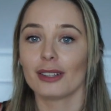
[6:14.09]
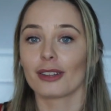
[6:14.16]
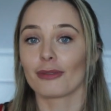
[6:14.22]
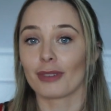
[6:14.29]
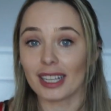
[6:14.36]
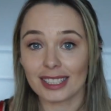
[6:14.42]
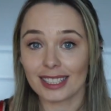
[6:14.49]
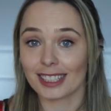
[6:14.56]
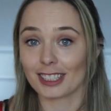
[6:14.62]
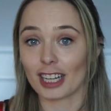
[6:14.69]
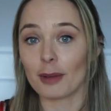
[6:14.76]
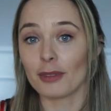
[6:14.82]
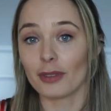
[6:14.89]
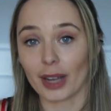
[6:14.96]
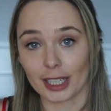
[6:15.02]
The rest of the
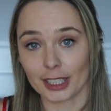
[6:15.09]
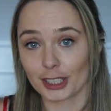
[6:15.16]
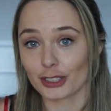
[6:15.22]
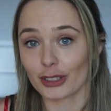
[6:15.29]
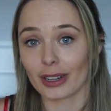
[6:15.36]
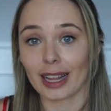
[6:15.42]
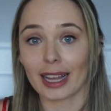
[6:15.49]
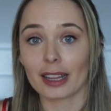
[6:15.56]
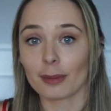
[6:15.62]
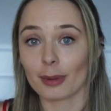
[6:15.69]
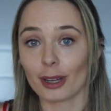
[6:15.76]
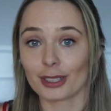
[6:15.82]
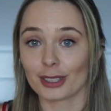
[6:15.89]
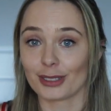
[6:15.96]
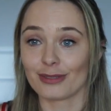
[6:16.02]
time, you've actually just got to like the
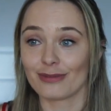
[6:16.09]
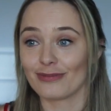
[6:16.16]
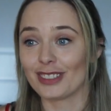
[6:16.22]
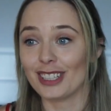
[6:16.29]
person.